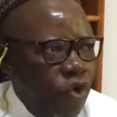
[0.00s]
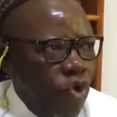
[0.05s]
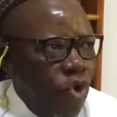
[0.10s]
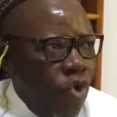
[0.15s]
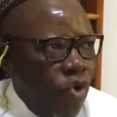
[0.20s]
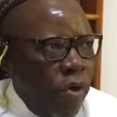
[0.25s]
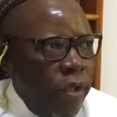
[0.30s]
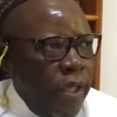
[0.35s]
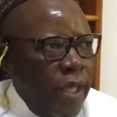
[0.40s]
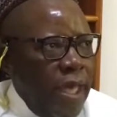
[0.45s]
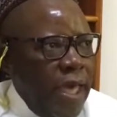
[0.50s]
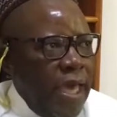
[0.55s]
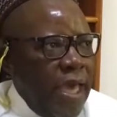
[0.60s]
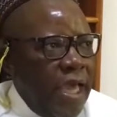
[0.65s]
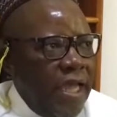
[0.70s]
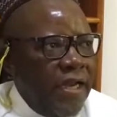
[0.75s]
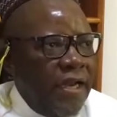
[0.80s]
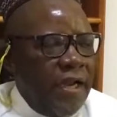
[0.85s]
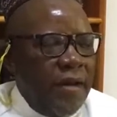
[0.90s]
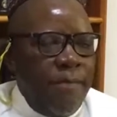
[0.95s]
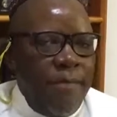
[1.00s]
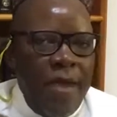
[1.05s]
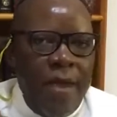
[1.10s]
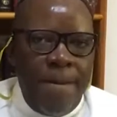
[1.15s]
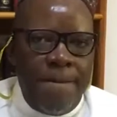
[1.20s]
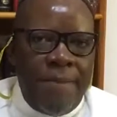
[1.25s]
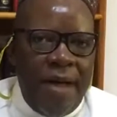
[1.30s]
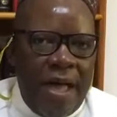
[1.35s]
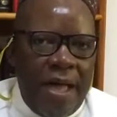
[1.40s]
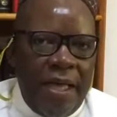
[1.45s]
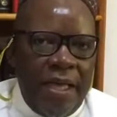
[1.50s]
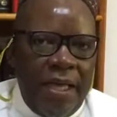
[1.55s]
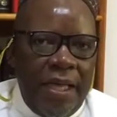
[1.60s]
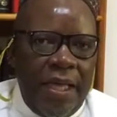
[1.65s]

law. And remember,